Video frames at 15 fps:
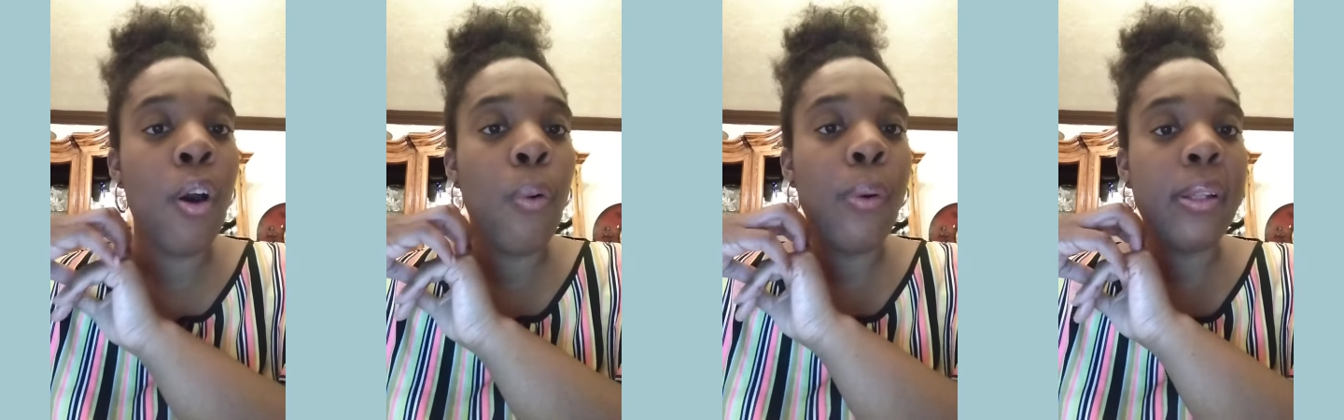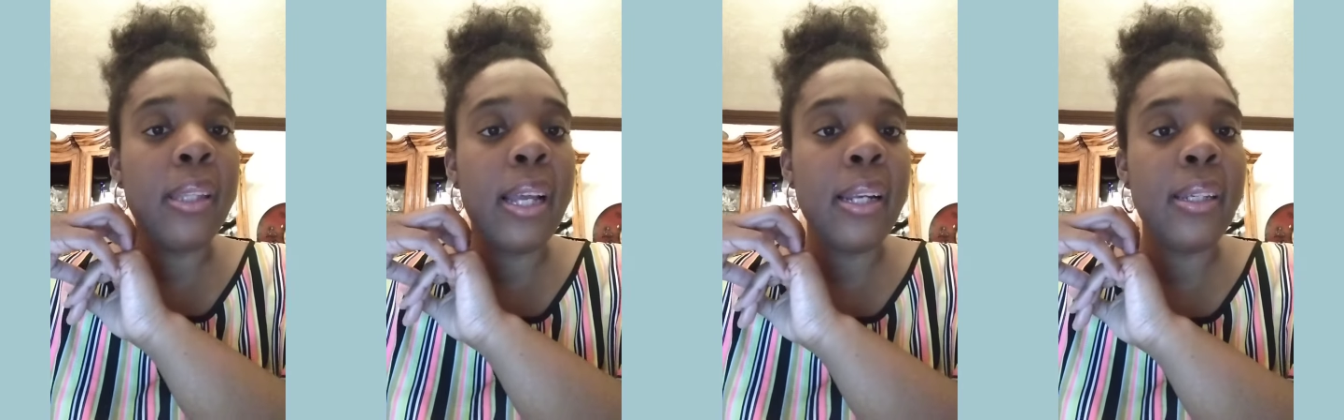
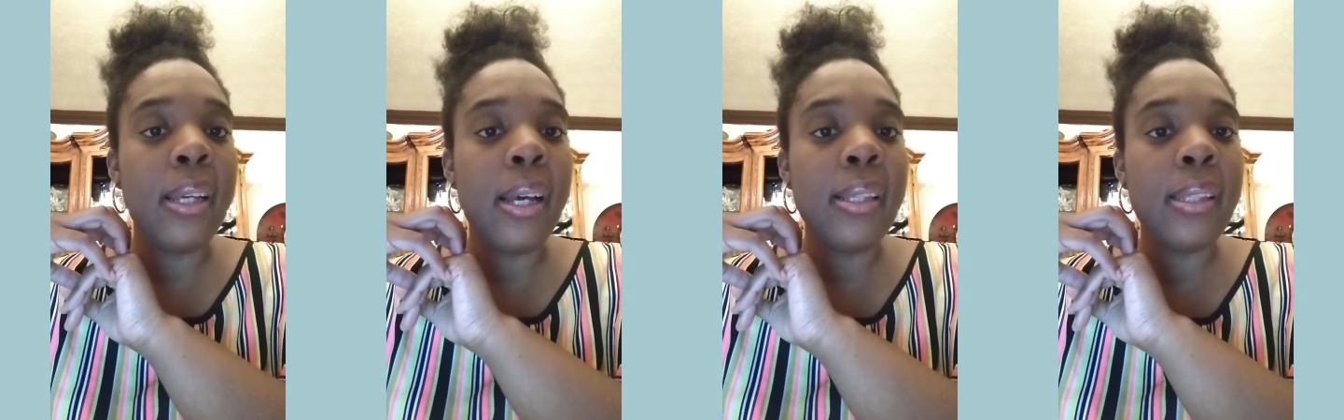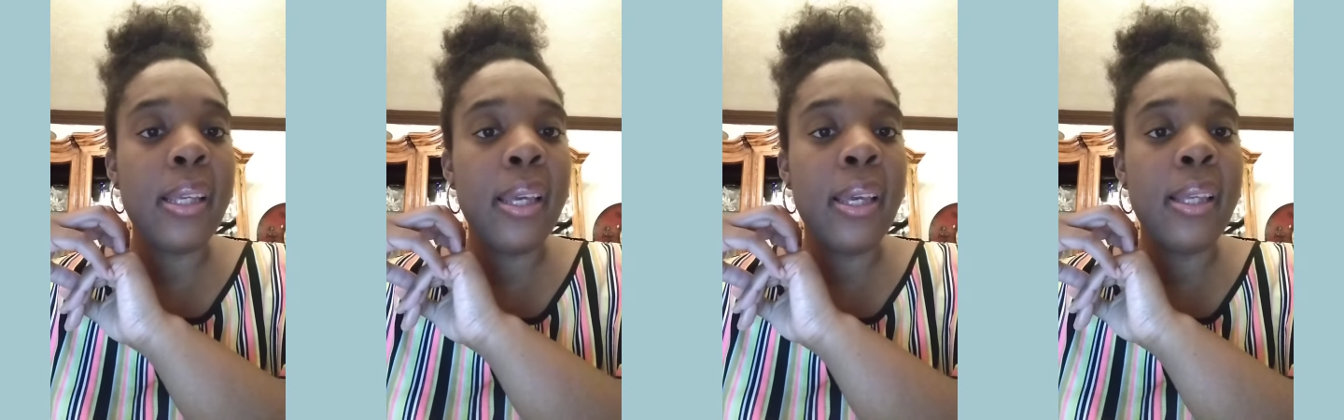what that
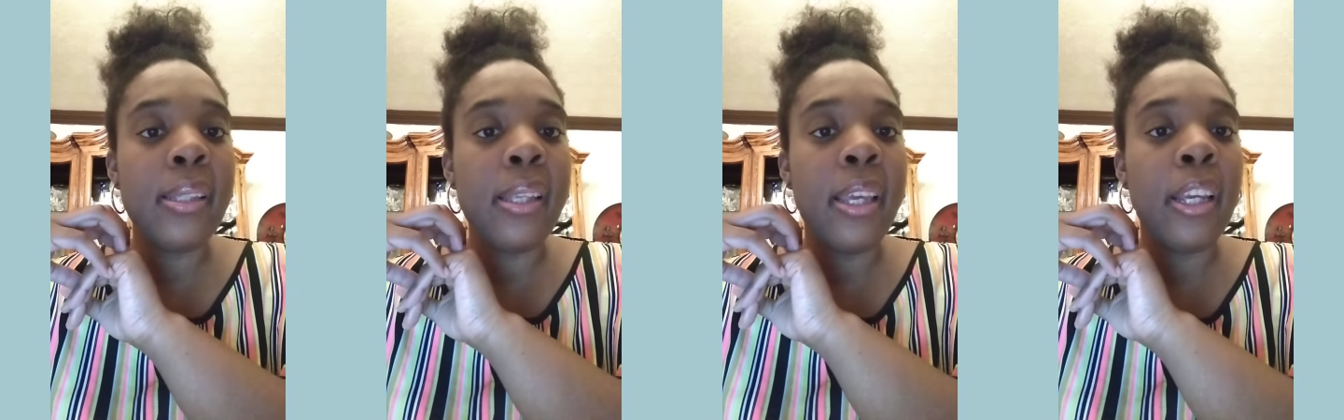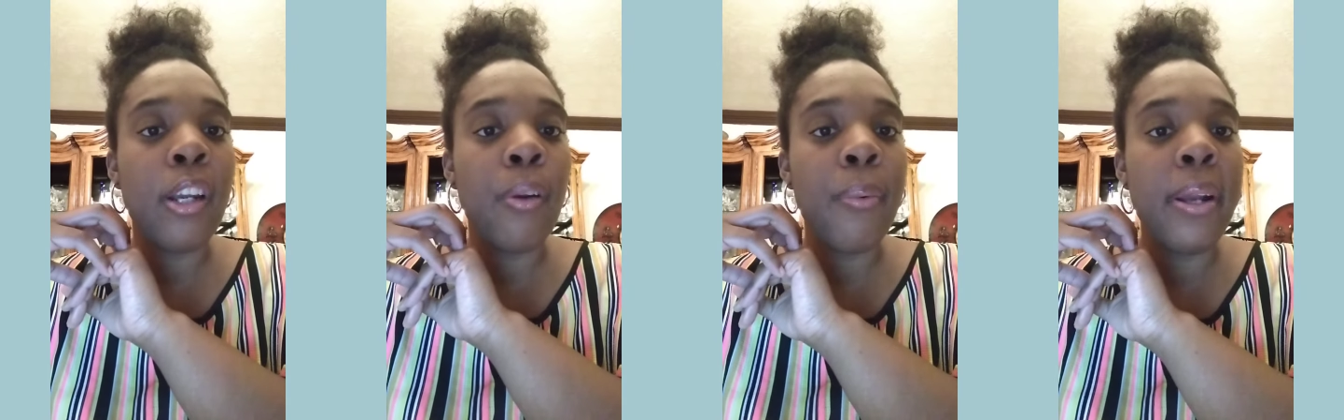does is
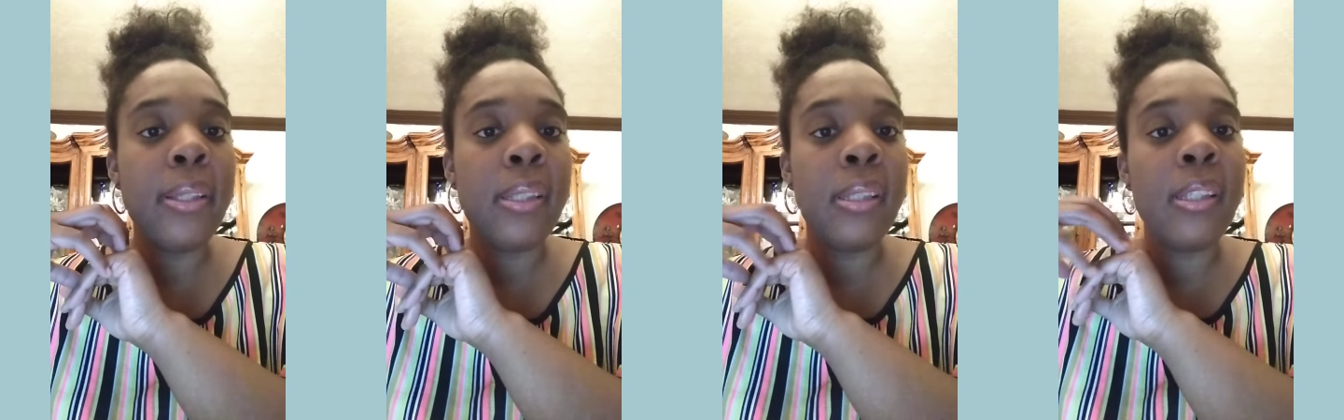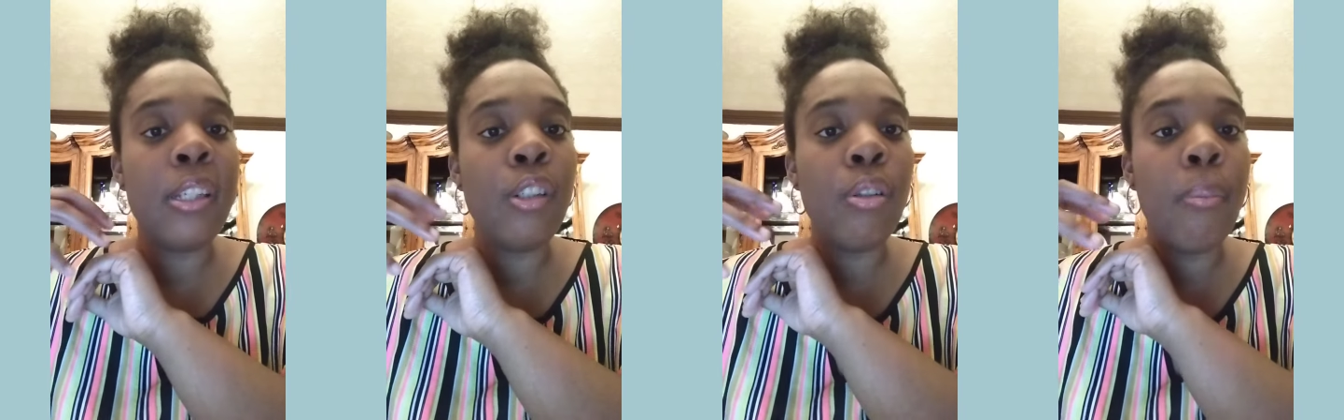it creates
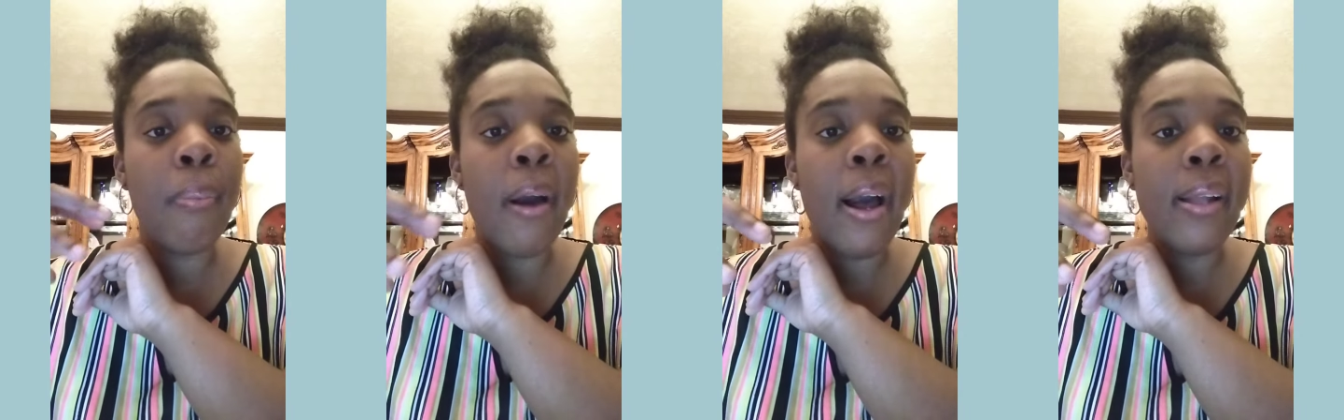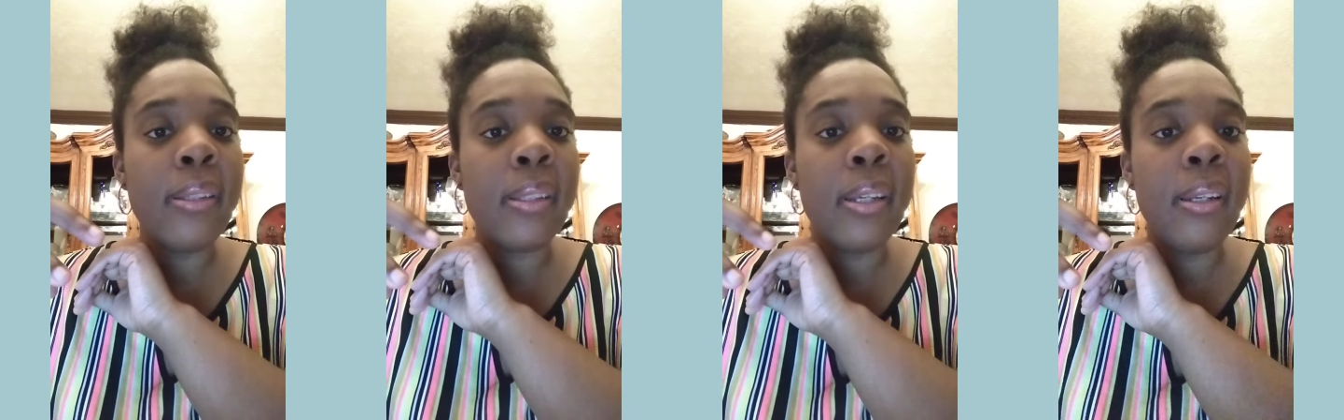essential
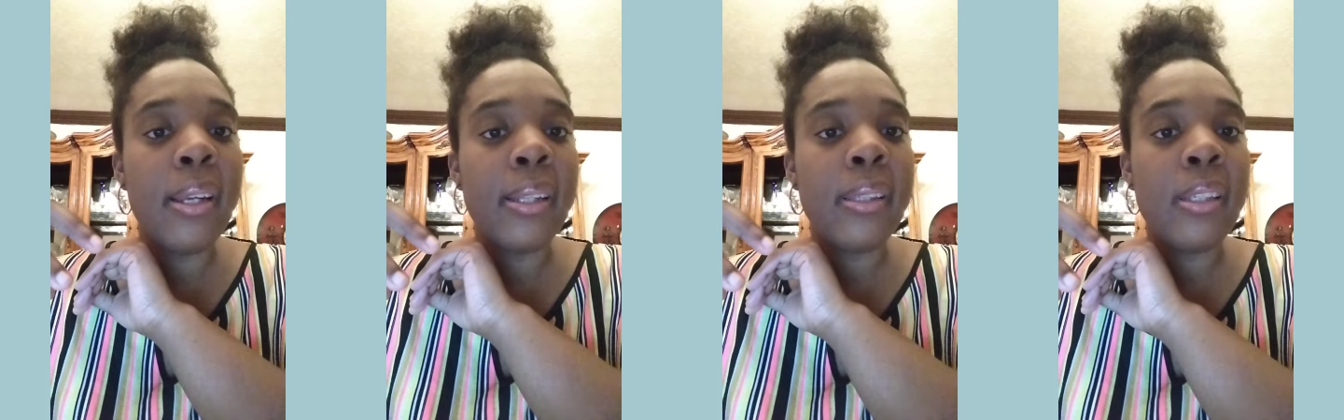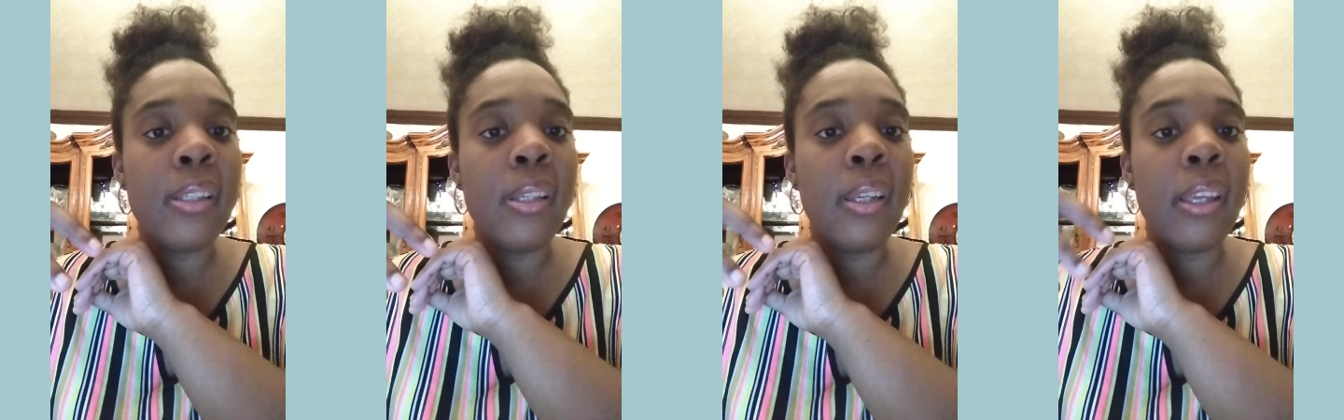bonds
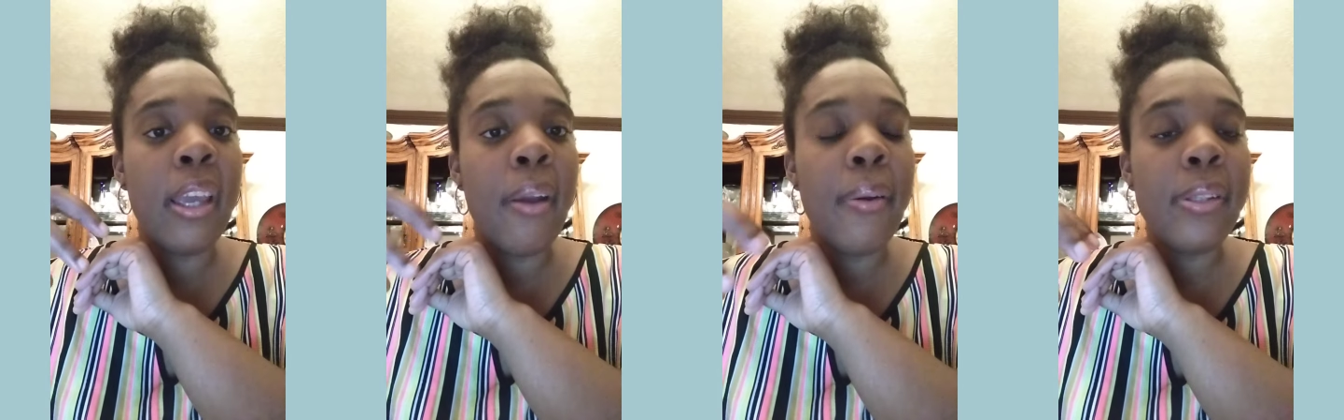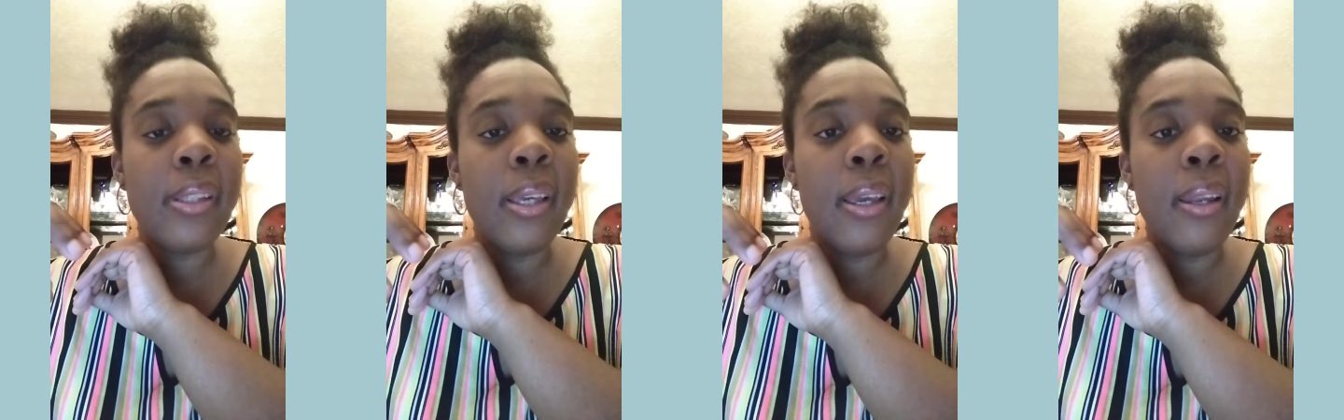connected to the
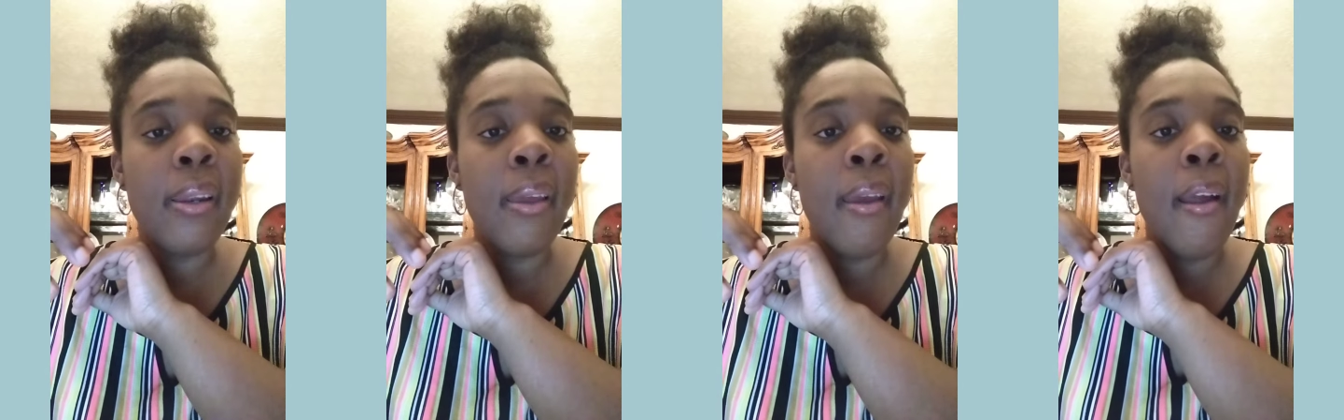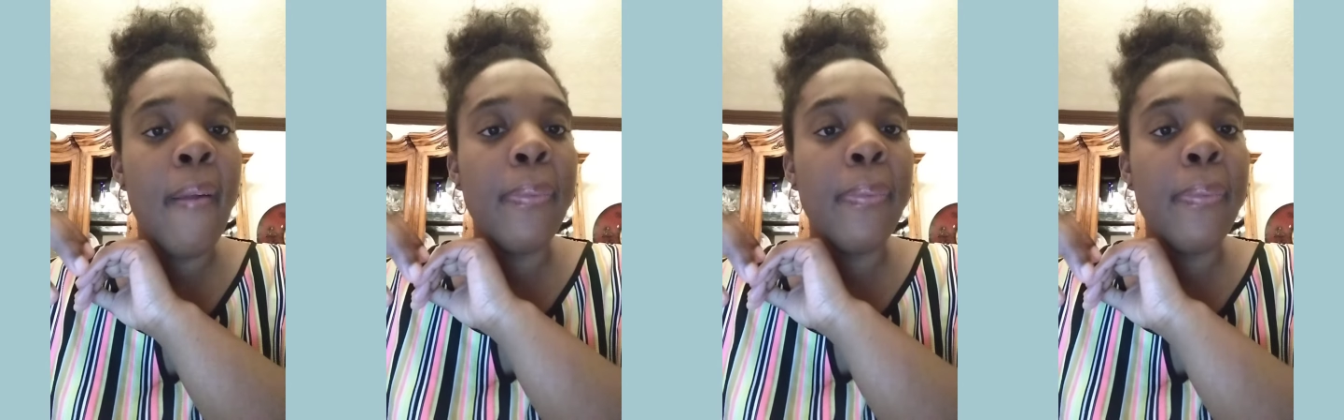keratin,